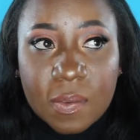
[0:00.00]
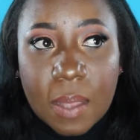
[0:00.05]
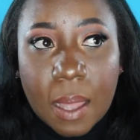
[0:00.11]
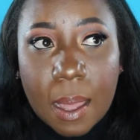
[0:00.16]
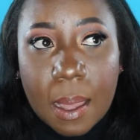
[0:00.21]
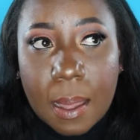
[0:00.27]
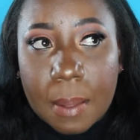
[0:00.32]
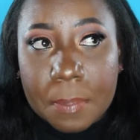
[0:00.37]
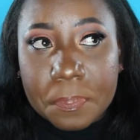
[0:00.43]

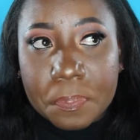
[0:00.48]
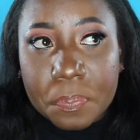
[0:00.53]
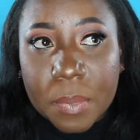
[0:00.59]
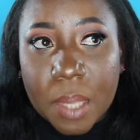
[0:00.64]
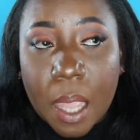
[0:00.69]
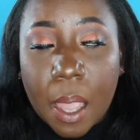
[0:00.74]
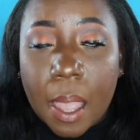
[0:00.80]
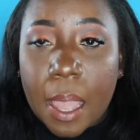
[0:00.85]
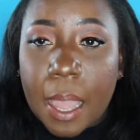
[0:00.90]

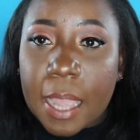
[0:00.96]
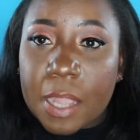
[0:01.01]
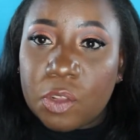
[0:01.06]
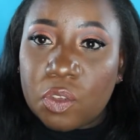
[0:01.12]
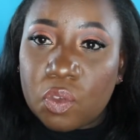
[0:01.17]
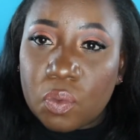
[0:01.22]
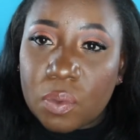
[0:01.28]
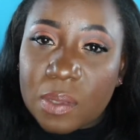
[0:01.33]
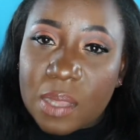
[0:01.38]
I
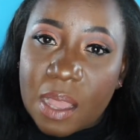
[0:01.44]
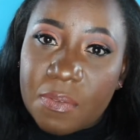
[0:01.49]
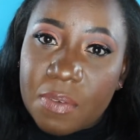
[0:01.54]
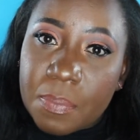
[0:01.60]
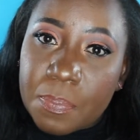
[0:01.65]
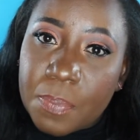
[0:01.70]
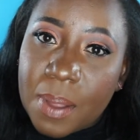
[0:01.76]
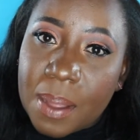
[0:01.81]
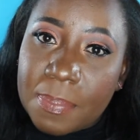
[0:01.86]
don't have
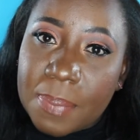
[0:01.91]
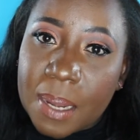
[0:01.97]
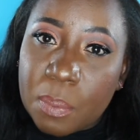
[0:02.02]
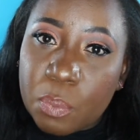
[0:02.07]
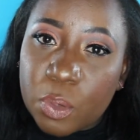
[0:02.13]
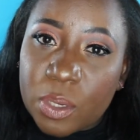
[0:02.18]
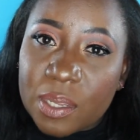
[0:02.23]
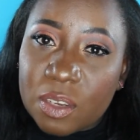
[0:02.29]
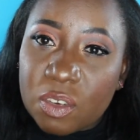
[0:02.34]
a
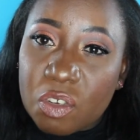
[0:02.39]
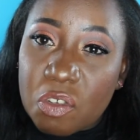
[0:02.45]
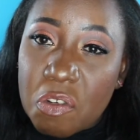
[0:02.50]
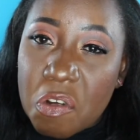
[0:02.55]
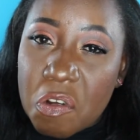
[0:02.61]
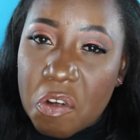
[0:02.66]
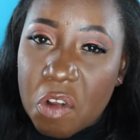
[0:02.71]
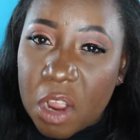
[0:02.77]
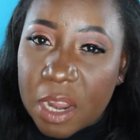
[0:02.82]
problem with it
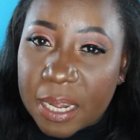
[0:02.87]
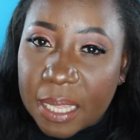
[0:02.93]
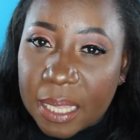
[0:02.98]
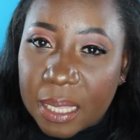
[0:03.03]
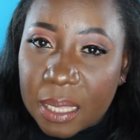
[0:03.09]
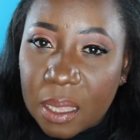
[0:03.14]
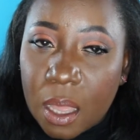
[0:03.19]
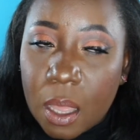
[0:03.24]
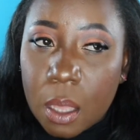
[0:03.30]

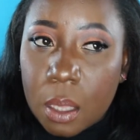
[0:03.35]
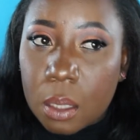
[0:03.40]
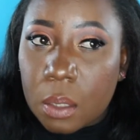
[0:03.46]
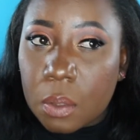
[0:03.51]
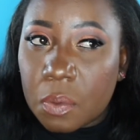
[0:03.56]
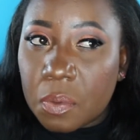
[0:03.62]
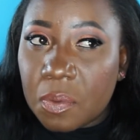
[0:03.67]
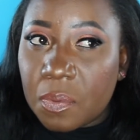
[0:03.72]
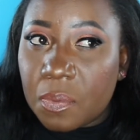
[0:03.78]
running, you
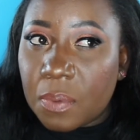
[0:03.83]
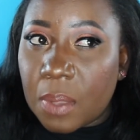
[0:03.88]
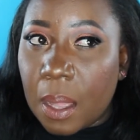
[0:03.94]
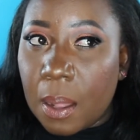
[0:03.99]
know.